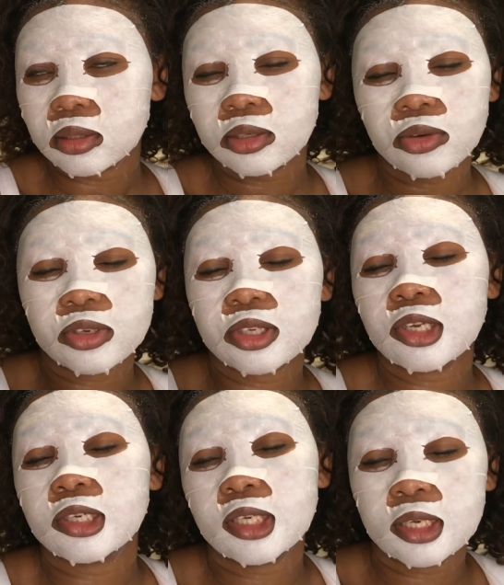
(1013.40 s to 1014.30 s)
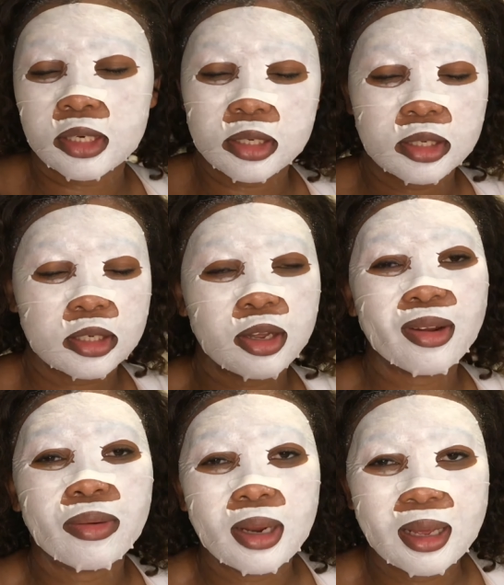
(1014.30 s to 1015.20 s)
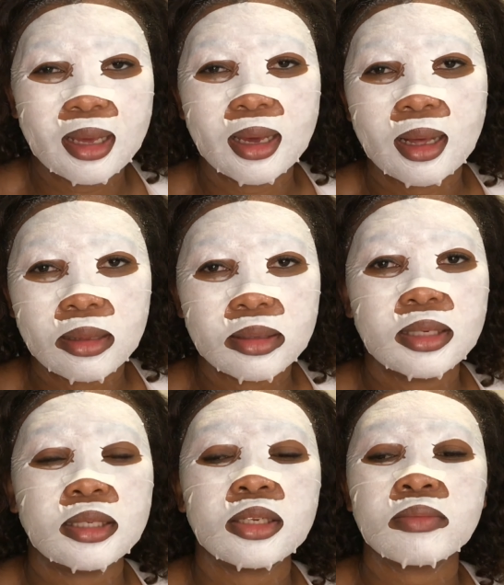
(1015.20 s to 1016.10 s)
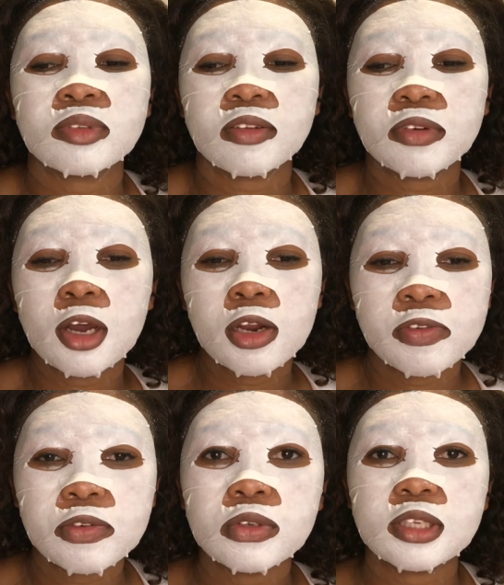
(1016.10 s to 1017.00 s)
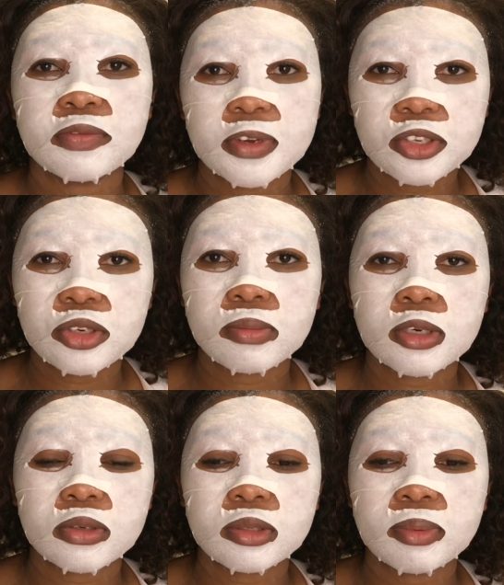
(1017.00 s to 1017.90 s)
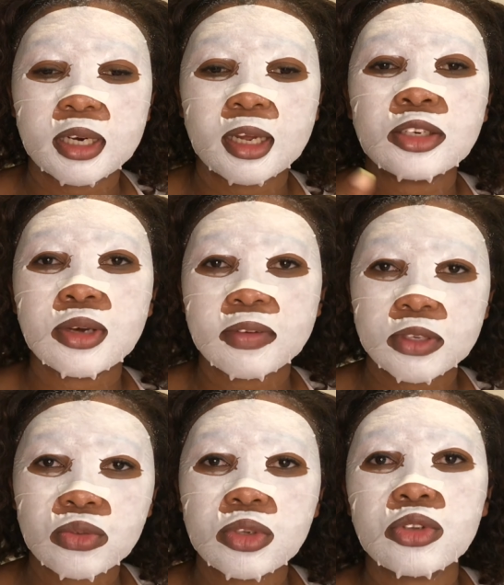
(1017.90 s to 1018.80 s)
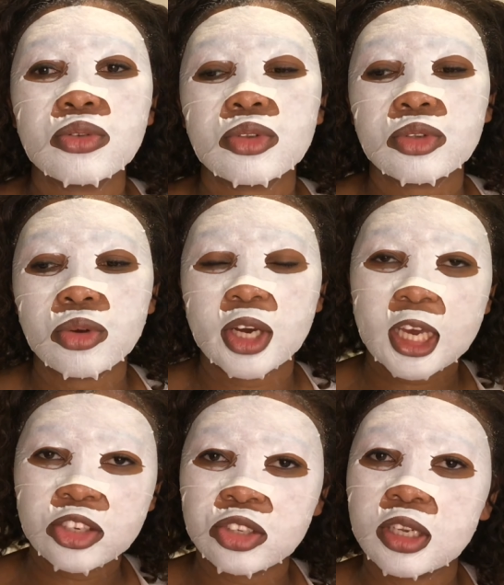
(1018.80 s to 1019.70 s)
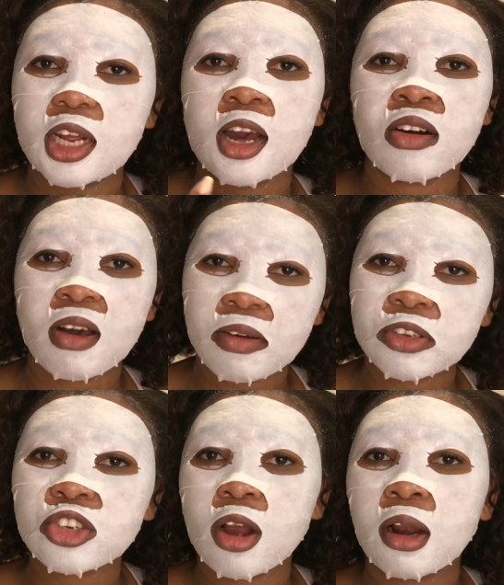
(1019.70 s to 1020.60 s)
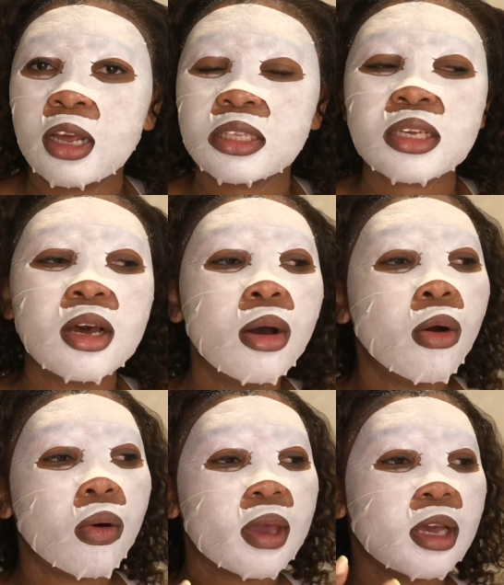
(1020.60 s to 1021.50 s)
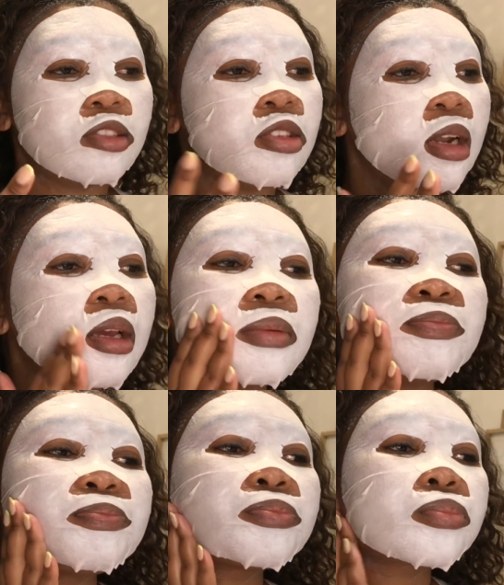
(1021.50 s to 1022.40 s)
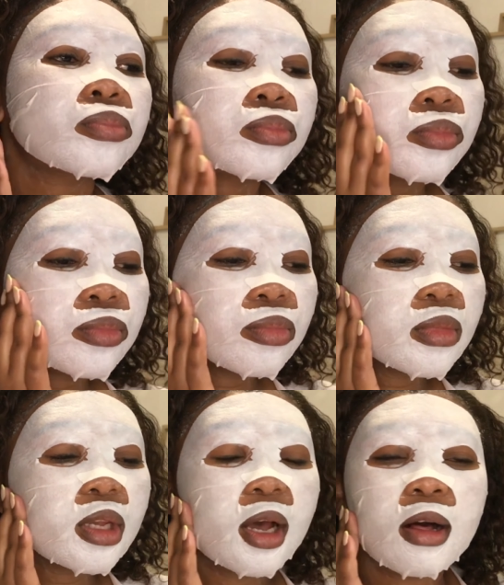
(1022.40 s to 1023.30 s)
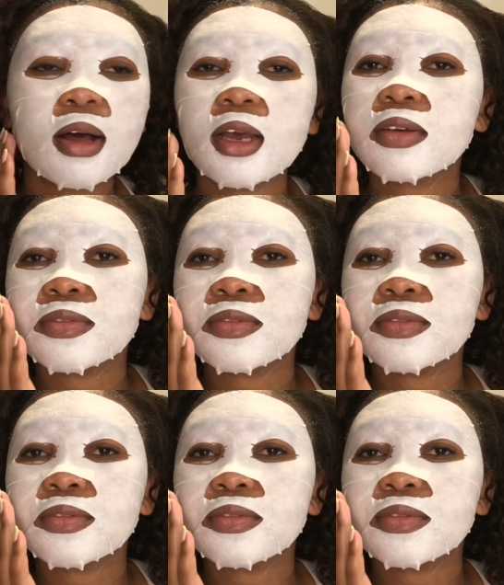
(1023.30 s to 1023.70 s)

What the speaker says: to a certain degree healthy in terms of fruits and vegetables, but I do have a sweet tooth, so occasionally I'll have a chocolate, occasionally I'll have